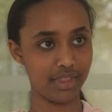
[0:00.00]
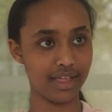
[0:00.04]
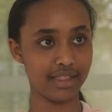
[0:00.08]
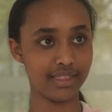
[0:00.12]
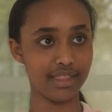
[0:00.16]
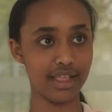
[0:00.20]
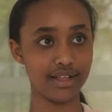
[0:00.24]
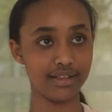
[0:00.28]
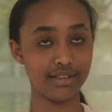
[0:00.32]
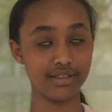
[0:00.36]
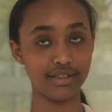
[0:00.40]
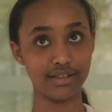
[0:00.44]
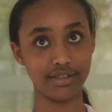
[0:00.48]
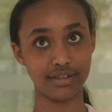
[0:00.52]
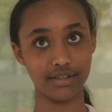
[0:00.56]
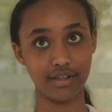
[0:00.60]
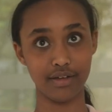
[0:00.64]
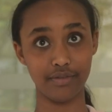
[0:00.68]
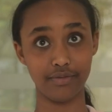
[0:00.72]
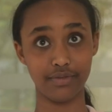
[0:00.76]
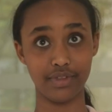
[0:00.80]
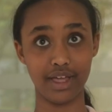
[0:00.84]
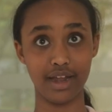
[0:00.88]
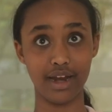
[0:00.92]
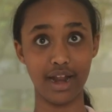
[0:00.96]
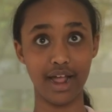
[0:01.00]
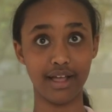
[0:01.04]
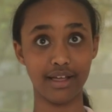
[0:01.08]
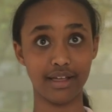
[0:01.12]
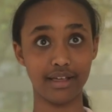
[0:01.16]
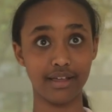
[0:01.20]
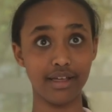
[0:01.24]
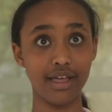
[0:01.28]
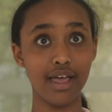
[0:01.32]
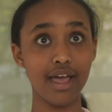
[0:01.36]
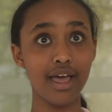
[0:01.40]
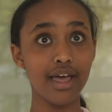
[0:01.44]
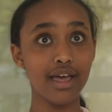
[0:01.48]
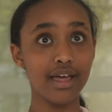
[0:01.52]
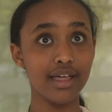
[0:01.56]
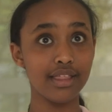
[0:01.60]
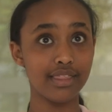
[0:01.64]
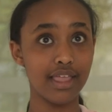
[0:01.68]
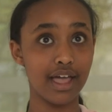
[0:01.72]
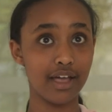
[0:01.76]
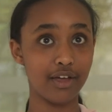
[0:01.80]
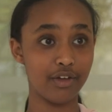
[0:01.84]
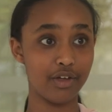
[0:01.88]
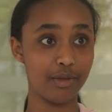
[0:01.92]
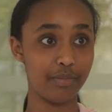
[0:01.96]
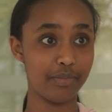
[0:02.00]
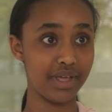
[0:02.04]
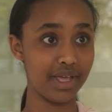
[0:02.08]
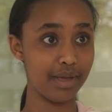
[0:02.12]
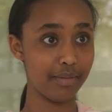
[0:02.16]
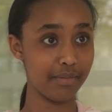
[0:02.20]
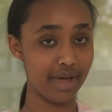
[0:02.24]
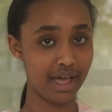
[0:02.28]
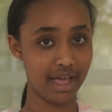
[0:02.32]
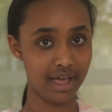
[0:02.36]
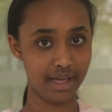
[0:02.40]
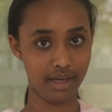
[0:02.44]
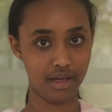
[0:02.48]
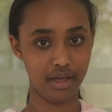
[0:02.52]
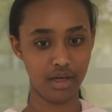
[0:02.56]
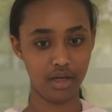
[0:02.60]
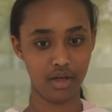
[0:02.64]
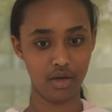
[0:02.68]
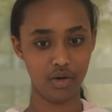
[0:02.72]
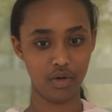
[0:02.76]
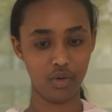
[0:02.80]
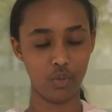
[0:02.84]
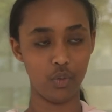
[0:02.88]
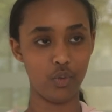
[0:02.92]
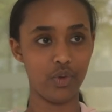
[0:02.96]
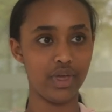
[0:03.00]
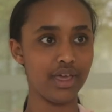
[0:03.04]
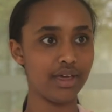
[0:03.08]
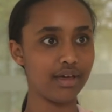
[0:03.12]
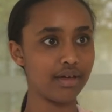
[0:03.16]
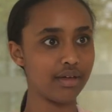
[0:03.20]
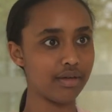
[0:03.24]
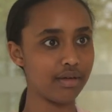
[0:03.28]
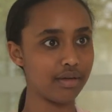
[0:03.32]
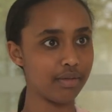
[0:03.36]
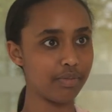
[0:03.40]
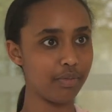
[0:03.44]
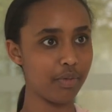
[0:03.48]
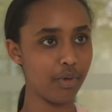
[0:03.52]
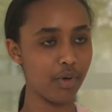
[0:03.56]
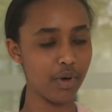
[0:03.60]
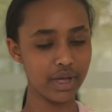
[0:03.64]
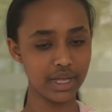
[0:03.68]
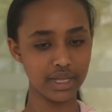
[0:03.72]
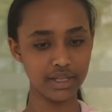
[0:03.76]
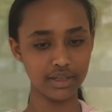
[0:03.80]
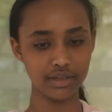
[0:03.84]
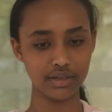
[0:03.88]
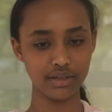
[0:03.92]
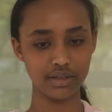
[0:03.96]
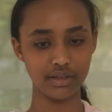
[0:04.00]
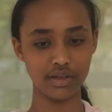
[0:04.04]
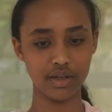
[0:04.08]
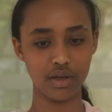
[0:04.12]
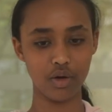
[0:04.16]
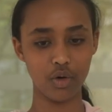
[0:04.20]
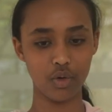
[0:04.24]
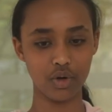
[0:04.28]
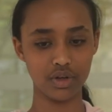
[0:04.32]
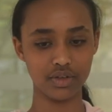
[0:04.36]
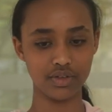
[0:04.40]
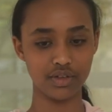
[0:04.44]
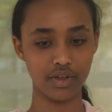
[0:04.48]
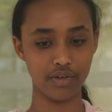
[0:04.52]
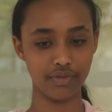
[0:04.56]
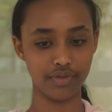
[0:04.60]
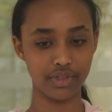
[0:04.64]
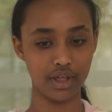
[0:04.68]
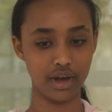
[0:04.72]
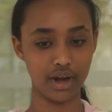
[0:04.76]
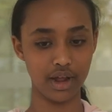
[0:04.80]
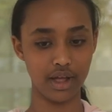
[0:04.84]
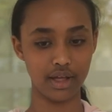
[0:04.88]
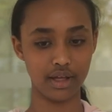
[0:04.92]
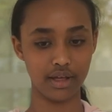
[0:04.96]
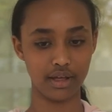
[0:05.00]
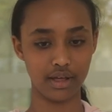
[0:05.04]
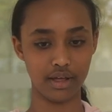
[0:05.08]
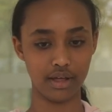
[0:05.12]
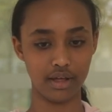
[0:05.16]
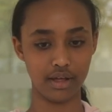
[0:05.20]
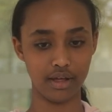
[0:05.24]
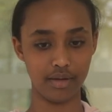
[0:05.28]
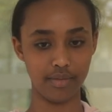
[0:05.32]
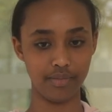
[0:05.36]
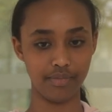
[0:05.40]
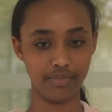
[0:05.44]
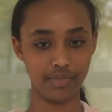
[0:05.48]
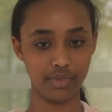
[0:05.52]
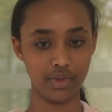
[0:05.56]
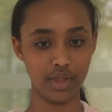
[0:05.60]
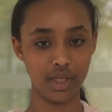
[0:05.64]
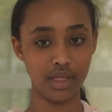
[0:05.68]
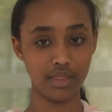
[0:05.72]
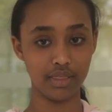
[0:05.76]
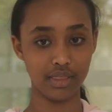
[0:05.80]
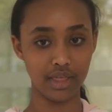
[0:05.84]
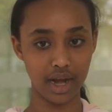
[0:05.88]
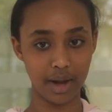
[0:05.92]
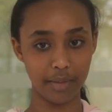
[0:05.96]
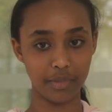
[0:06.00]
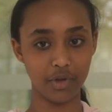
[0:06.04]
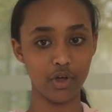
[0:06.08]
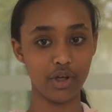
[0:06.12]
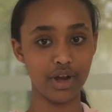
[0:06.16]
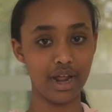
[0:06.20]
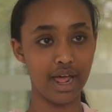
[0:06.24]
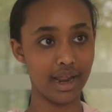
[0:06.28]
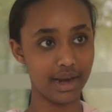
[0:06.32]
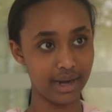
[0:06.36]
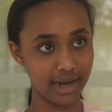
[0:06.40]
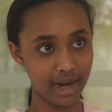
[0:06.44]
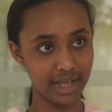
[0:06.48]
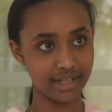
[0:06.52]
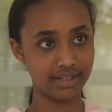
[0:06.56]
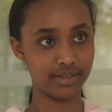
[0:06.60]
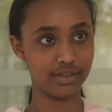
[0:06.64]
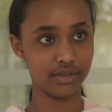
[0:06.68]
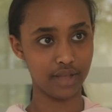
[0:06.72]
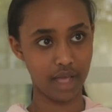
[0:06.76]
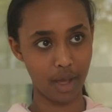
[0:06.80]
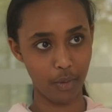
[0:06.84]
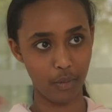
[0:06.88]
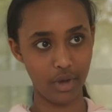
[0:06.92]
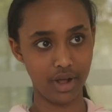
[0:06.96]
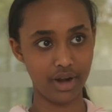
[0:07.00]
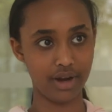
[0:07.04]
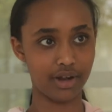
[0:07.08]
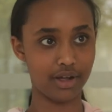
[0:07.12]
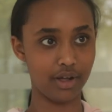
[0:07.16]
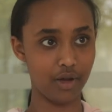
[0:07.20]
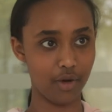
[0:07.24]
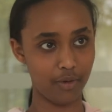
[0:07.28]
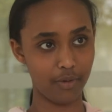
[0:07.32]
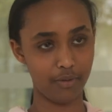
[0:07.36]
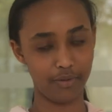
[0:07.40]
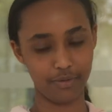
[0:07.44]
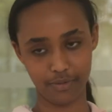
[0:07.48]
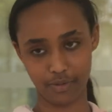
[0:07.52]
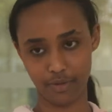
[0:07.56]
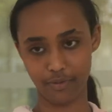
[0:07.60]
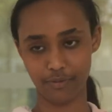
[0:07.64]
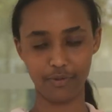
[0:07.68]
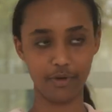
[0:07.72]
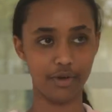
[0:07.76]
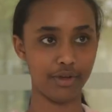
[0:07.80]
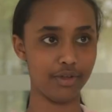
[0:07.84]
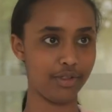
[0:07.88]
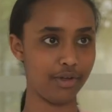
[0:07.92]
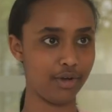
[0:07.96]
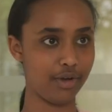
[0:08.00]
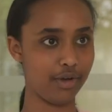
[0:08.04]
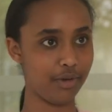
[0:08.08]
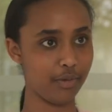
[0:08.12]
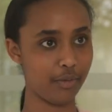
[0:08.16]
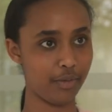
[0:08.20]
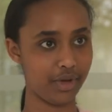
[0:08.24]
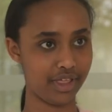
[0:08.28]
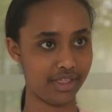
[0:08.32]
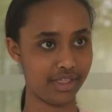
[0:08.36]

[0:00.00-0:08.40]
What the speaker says: I love stuff that could be my weak point or stuff that I'm good at and I want to go further.